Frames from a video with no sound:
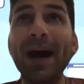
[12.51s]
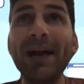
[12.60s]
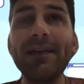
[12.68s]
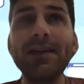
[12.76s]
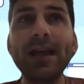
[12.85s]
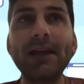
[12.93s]

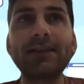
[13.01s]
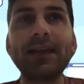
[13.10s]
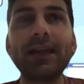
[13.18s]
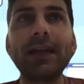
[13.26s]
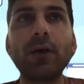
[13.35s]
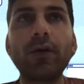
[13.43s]
the
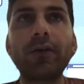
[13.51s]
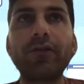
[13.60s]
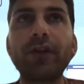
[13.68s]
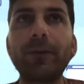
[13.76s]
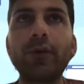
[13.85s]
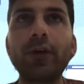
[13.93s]
SKAdNetwork
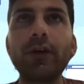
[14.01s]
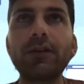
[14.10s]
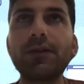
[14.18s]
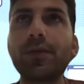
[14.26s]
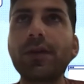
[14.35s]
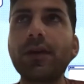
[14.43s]
framework,
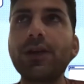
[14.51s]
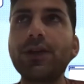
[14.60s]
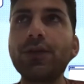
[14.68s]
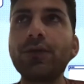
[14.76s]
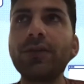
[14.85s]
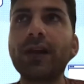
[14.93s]
so there are
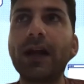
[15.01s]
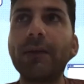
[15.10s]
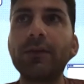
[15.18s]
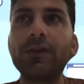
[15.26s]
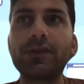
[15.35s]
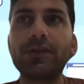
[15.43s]
two
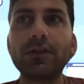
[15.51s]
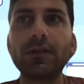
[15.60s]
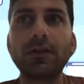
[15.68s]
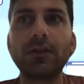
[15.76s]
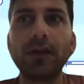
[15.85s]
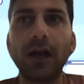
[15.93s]
timers.
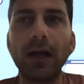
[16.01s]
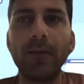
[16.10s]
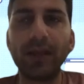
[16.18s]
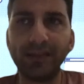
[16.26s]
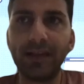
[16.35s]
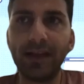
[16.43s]

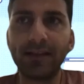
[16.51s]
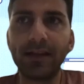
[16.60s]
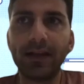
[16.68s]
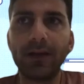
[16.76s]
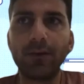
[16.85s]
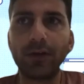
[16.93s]
That's the
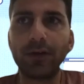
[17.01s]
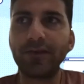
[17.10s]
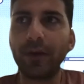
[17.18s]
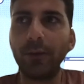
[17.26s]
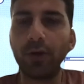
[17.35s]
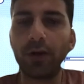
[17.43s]
SKAdNetwork
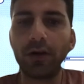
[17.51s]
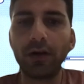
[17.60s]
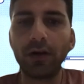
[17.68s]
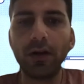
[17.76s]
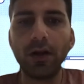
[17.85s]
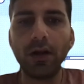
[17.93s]
framework.
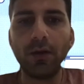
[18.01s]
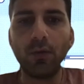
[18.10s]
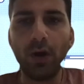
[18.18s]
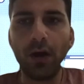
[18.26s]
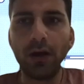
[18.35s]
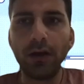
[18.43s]

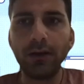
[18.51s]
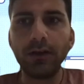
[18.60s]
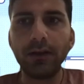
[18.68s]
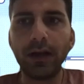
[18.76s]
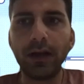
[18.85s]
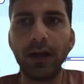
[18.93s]

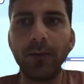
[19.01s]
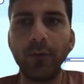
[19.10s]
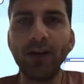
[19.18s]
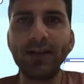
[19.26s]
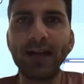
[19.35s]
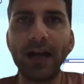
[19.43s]
One
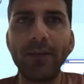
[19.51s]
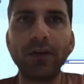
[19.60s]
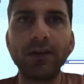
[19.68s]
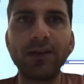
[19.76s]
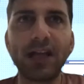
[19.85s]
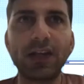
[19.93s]

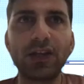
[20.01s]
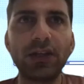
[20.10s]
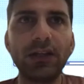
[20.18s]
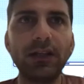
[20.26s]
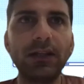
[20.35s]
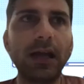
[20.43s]
timer is
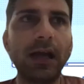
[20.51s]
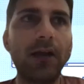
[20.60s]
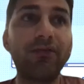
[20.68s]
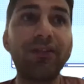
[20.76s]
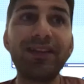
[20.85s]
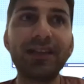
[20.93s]
actually
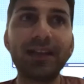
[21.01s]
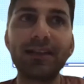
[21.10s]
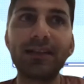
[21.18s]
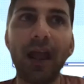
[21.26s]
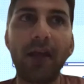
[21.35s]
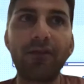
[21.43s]

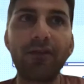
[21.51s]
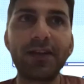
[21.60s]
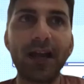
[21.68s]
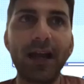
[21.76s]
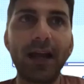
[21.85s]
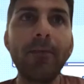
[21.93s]
resets every
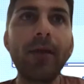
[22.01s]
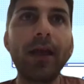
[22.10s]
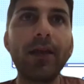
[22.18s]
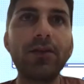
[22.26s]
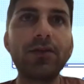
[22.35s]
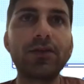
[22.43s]
time
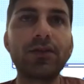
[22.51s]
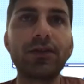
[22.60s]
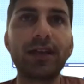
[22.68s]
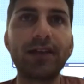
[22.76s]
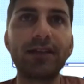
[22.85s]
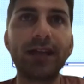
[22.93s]
a user
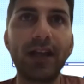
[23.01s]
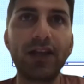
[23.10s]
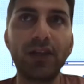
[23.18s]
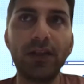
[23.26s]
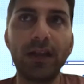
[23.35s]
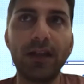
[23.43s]
does an
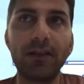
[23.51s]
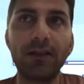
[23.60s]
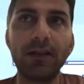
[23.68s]
action that